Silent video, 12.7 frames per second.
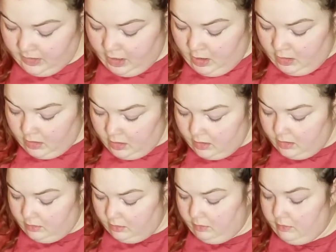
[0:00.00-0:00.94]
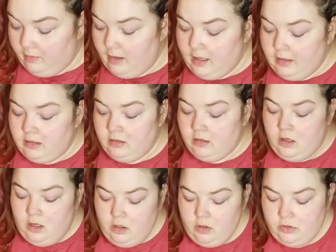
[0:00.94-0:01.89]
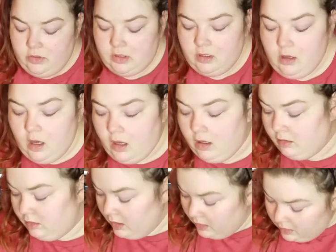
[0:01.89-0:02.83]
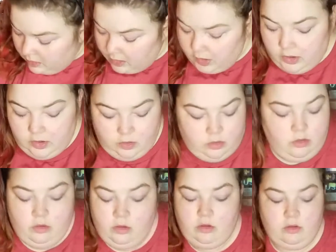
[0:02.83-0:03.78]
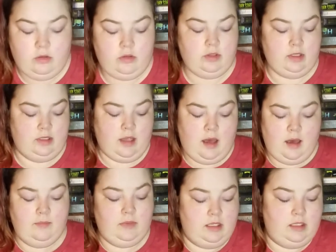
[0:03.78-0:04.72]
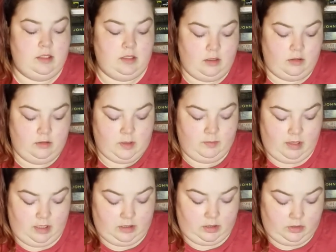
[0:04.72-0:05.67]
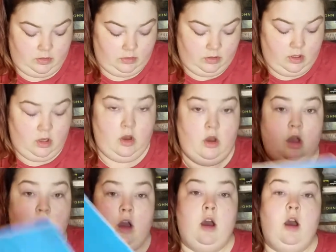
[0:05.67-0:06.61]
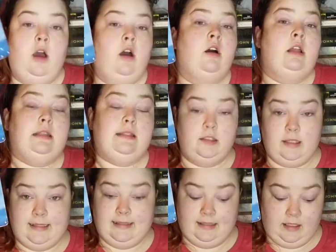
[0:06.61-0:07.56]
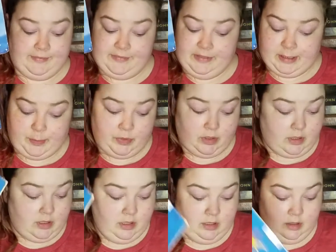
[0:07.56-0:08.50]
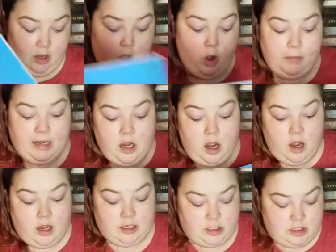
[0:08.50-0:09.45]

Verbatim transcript: You're the one who's gonna lose something so special. Little kids love this book. Oh my gosh.